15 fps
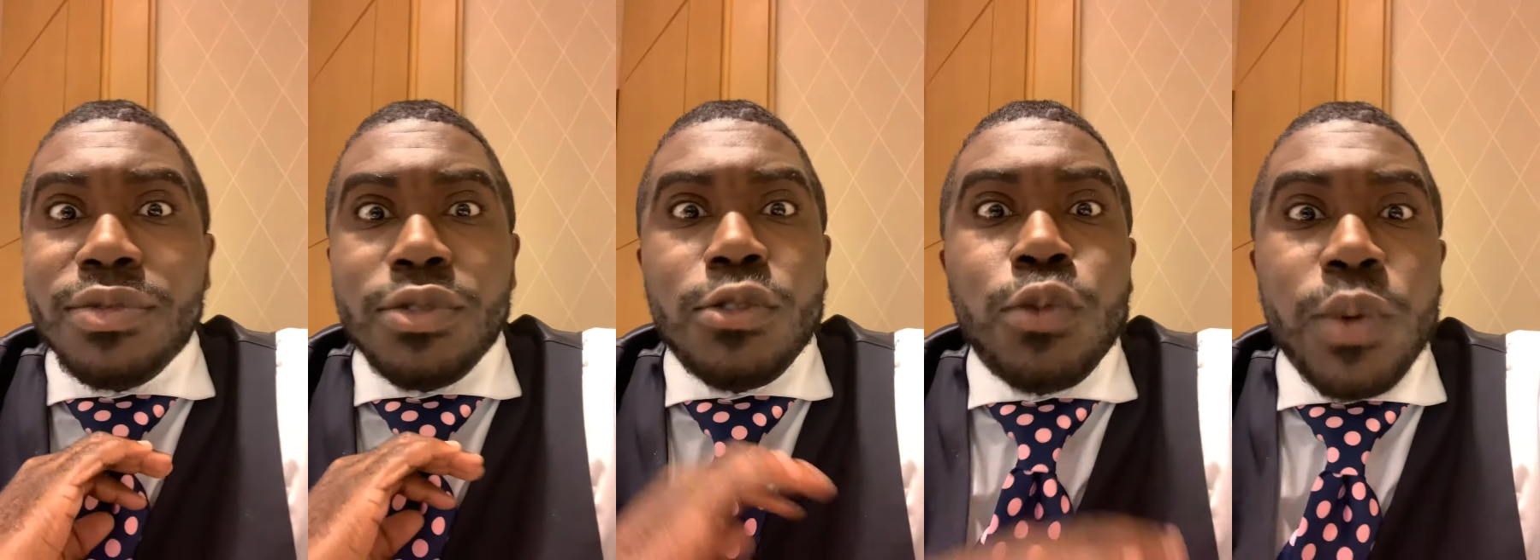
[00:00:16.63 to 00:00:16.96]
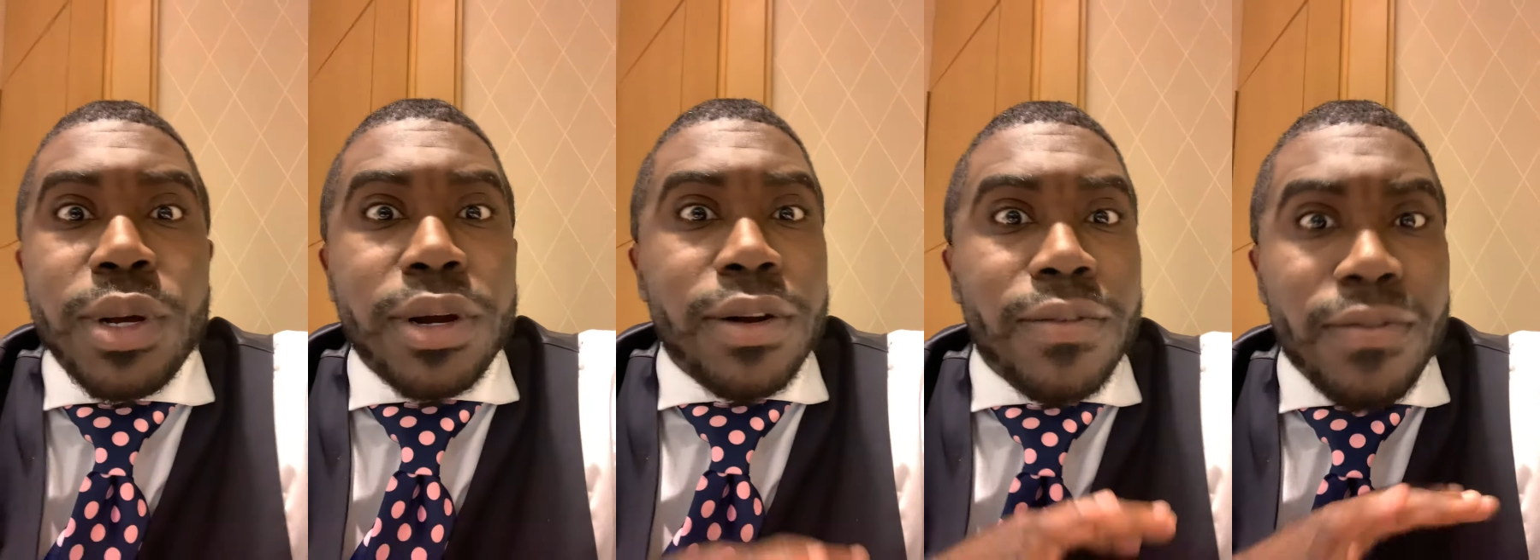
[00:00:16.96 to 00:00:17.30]

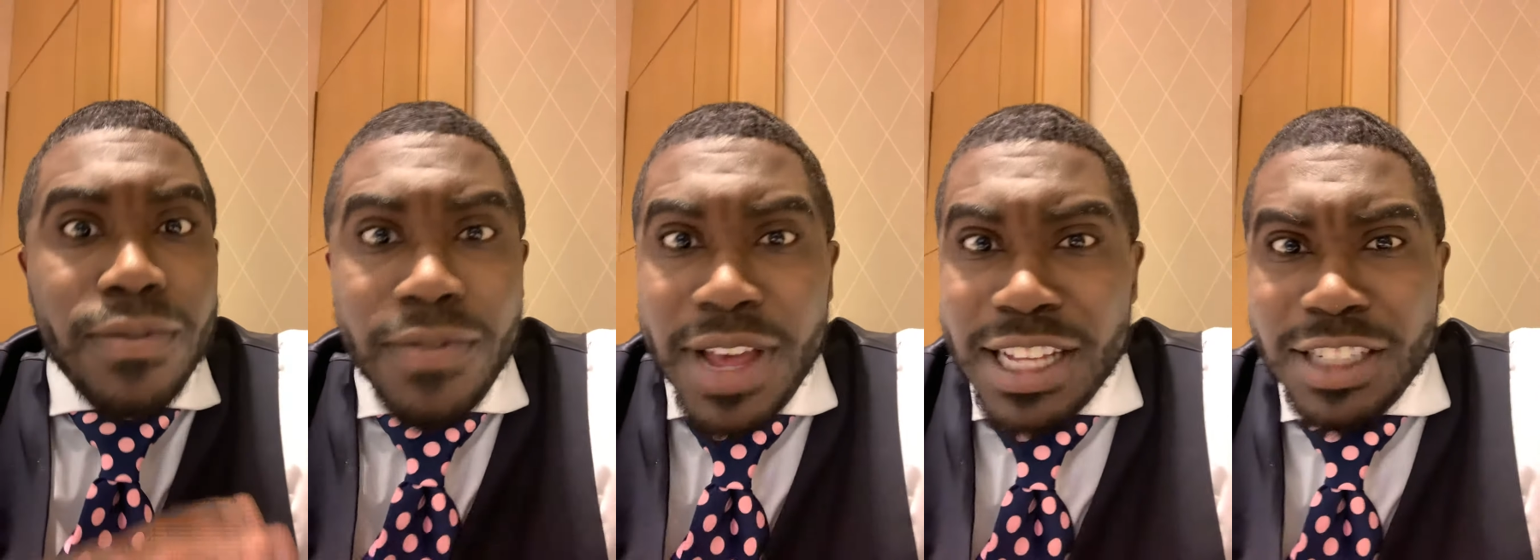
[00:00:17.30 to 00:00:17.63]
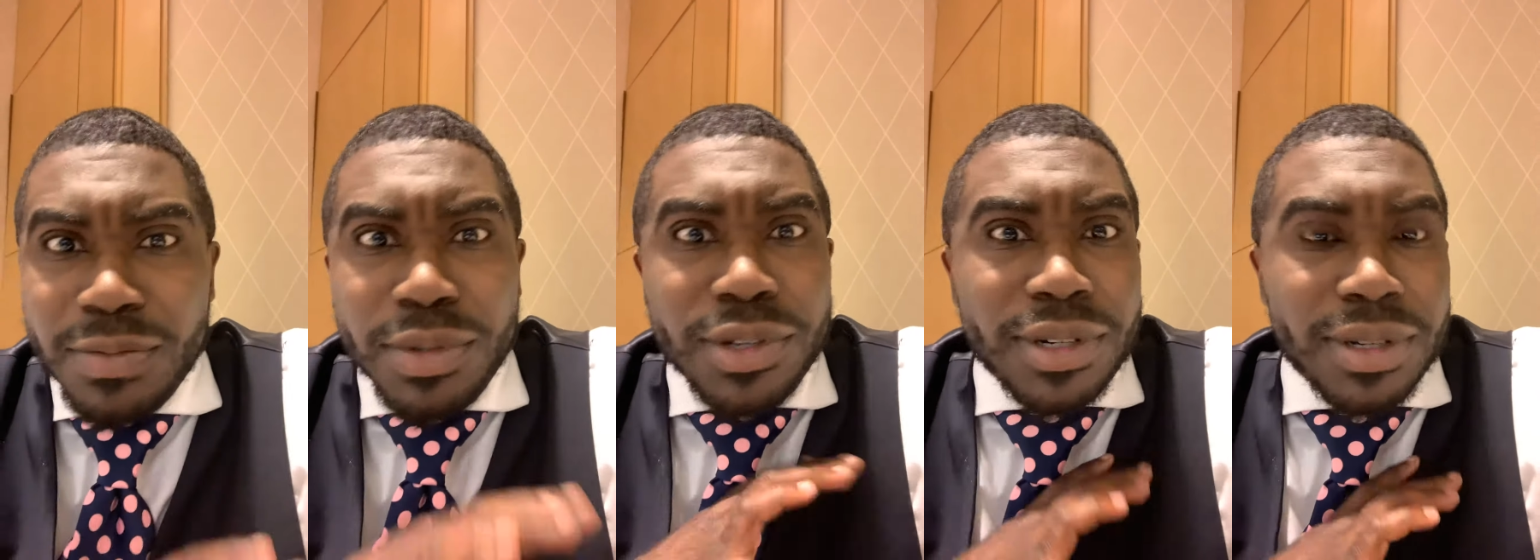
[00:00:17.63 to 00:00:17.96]
Twitter,
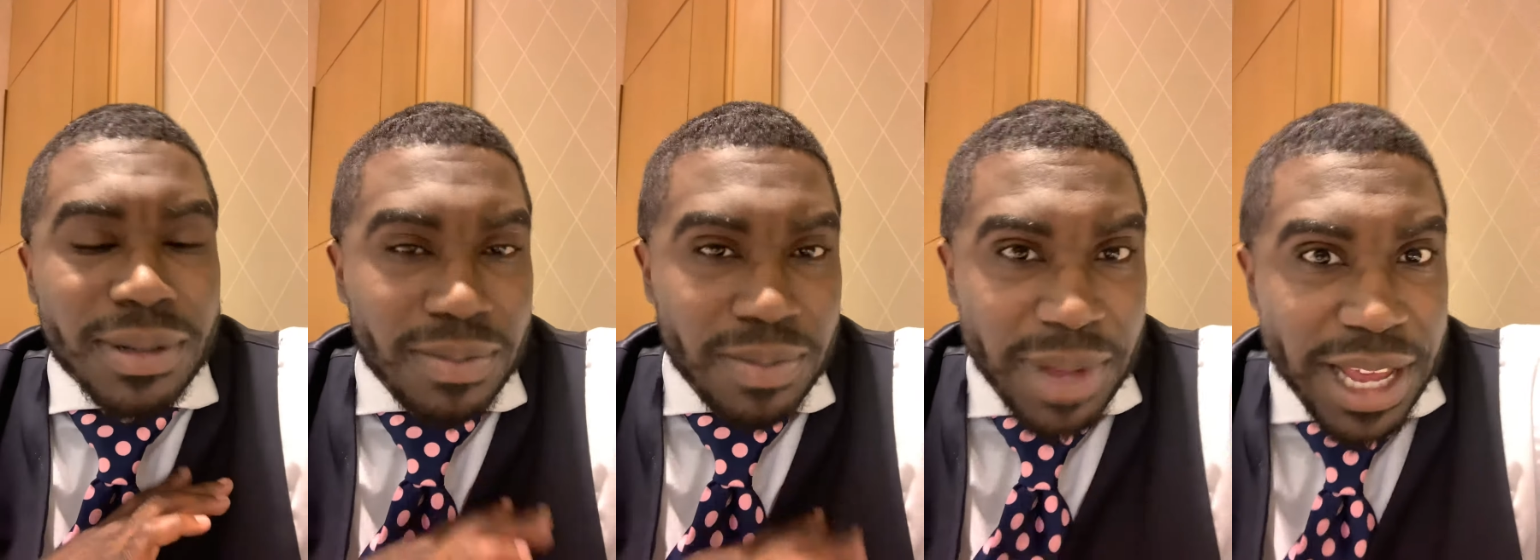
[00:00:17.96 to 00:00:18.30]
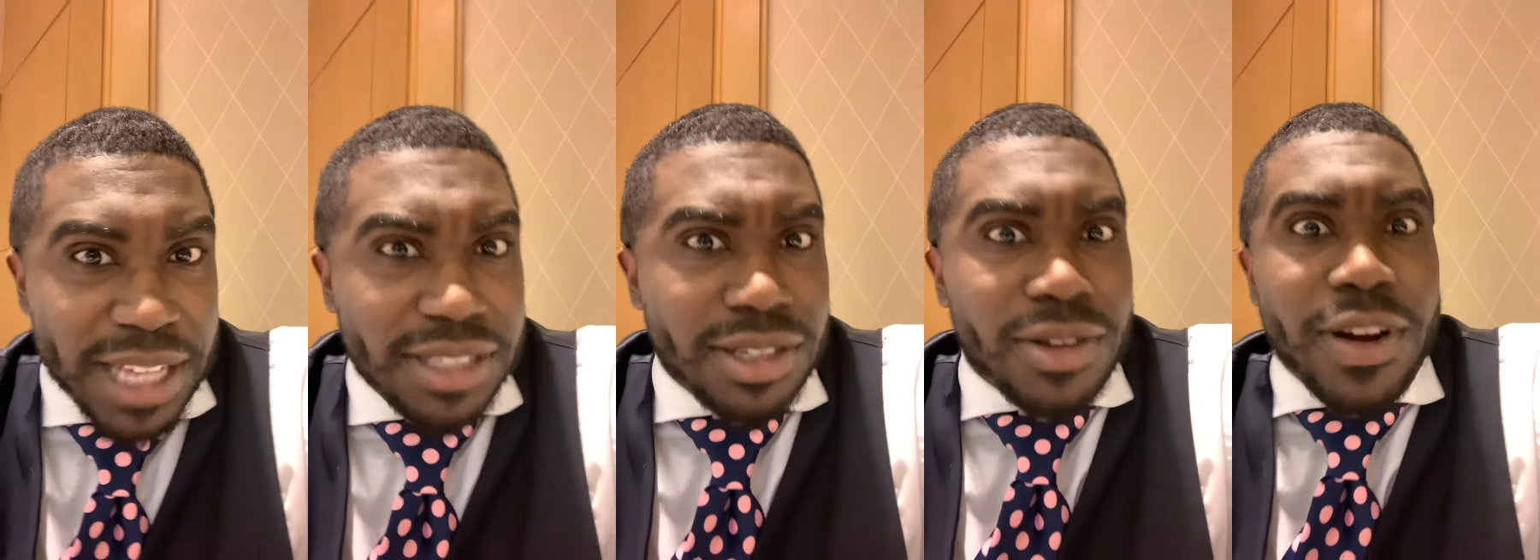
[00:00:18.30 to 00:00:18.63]
Facebook,
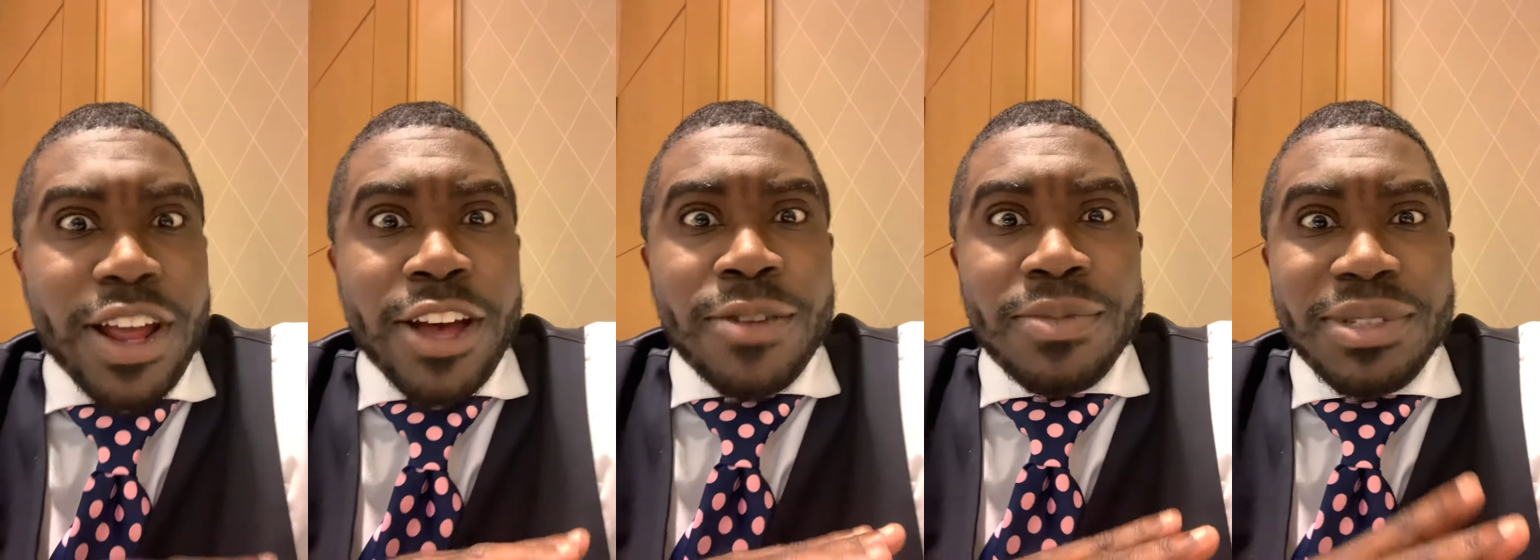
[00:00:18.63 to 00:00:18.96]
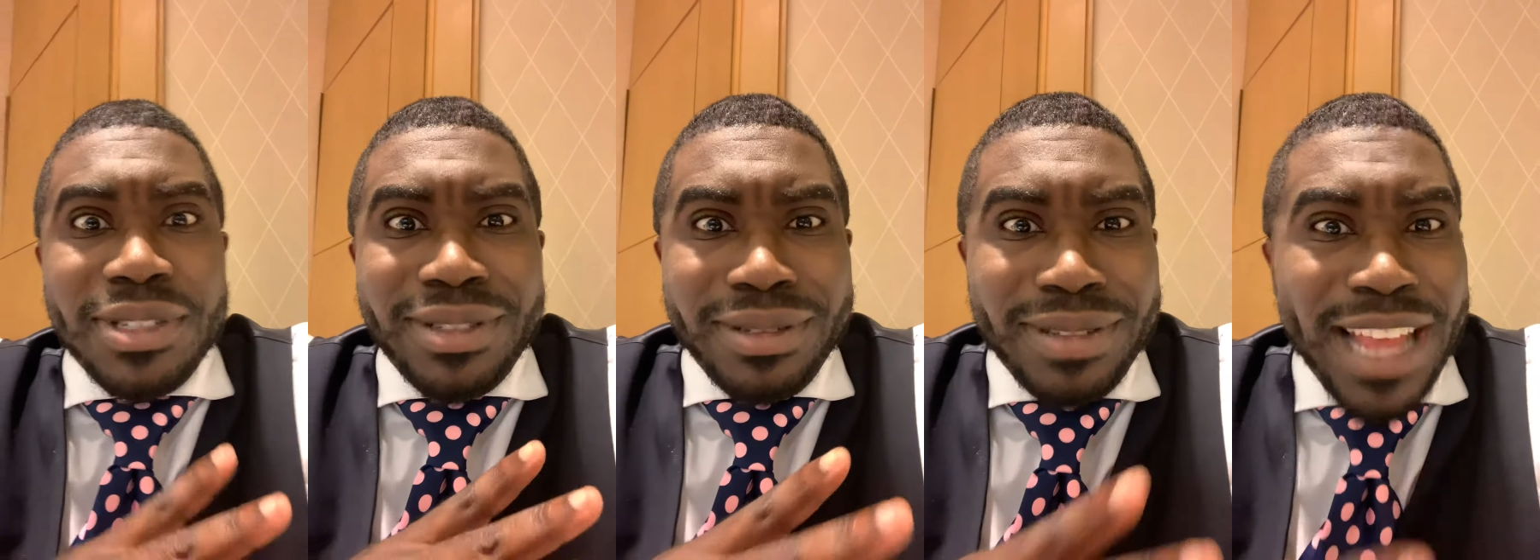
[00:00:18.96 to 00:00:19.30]
Instagram,
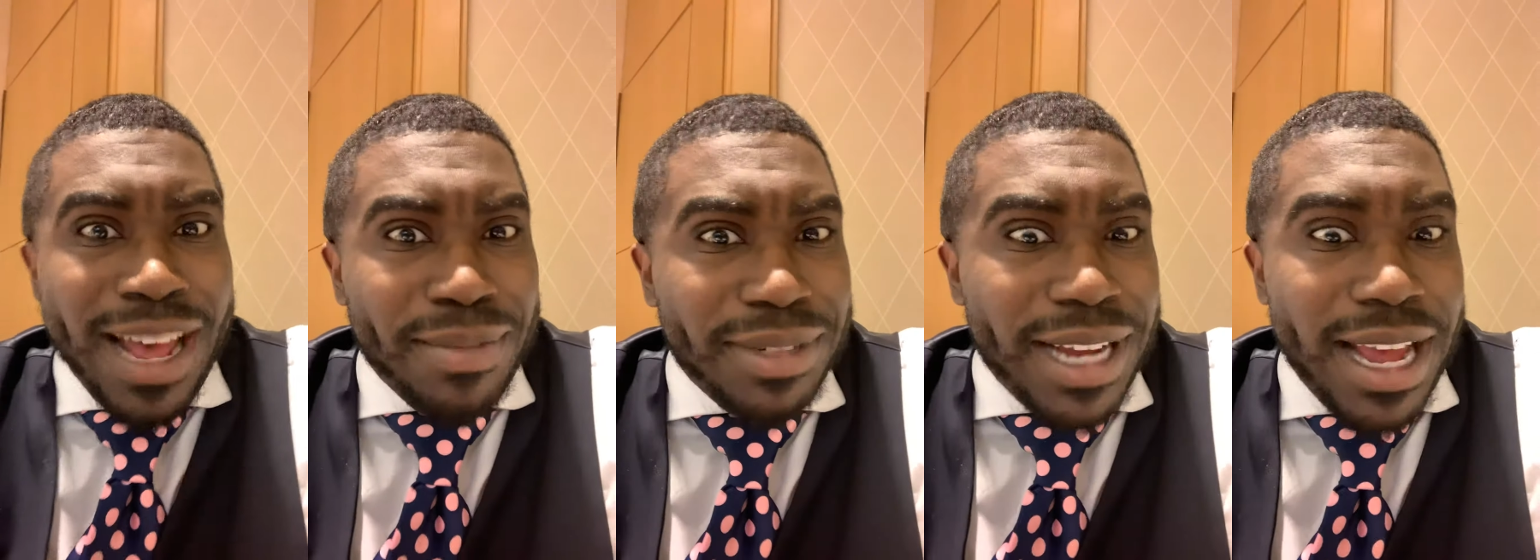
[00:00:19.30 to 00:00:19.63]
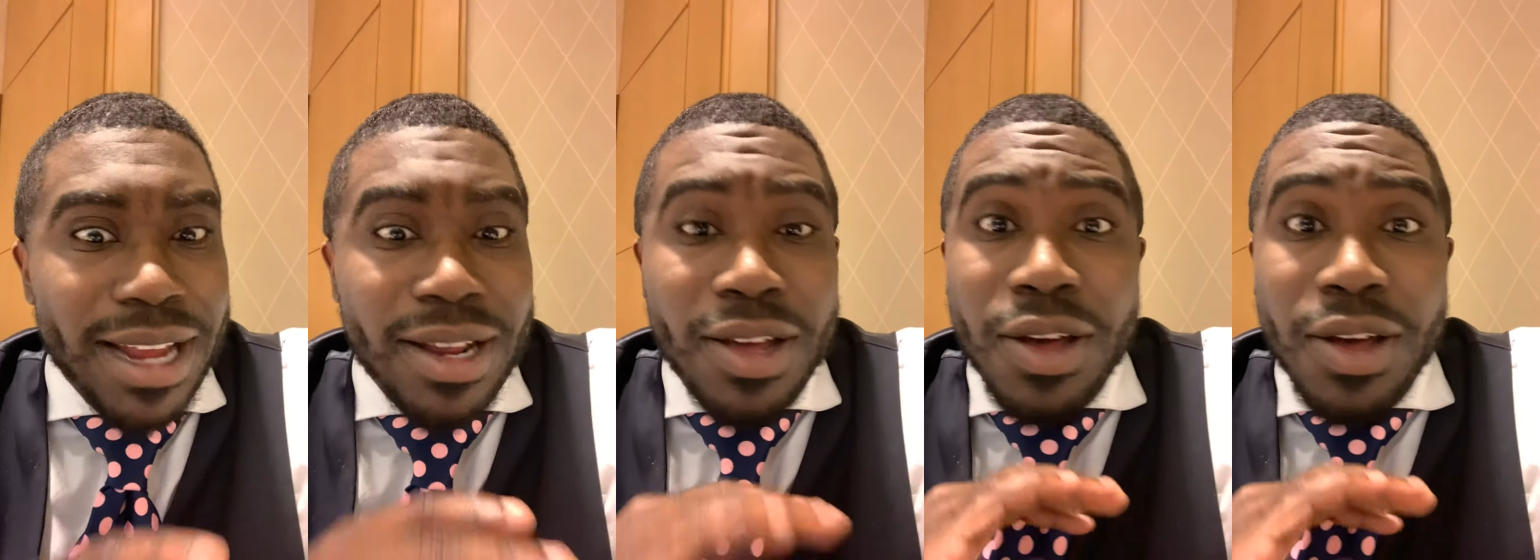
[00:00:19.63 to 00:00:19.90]
Snapchat,